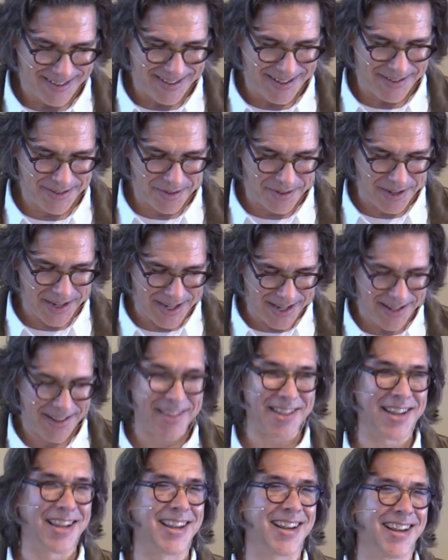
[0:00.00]
is there
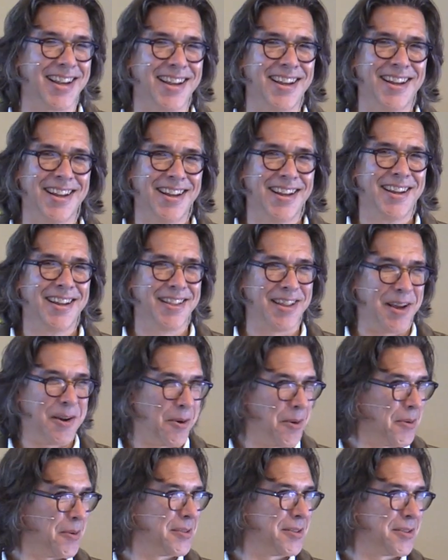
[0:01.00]
anything that
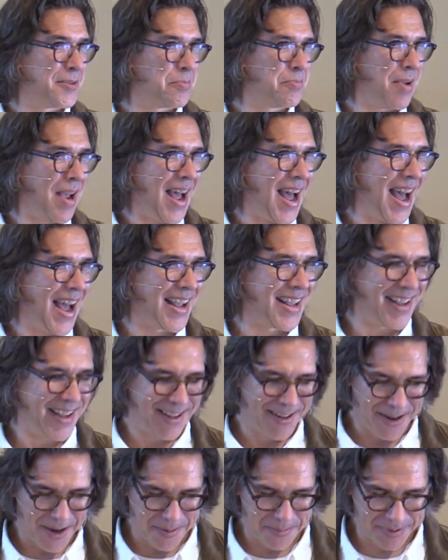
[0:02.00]
holds us back
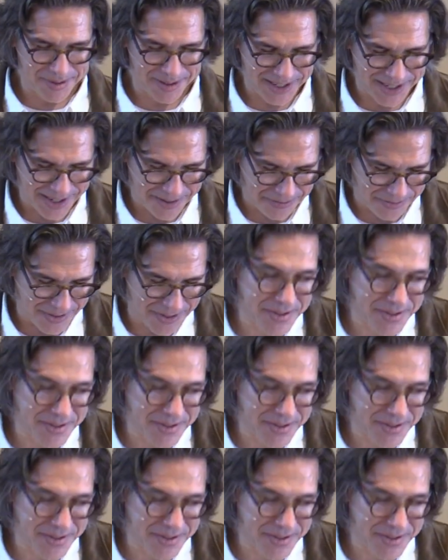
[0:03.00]
in our belief?